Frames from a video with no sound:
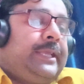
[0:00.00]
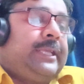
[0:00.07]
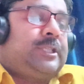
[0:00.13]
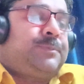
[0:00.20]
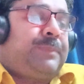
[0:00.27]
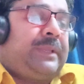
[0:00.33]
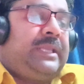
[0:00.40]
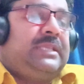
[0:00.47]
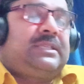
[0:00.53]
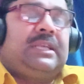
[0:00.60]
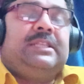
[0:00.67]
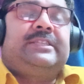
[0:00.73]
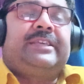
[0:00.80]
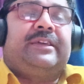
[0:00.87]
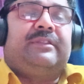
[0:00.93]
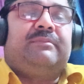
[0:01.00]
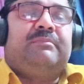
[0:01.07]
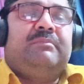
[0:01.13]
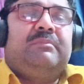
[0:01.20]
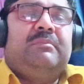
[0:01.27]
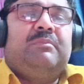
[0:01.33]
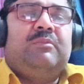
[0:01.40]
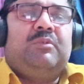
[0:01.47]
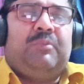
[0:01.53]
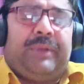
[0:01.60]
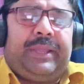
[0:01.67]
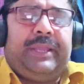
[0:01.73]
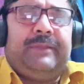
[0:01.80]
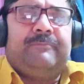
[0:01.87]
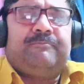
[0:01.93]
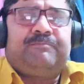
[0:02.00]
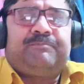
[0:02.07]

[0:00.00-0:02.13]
Spanish ulcer. Why?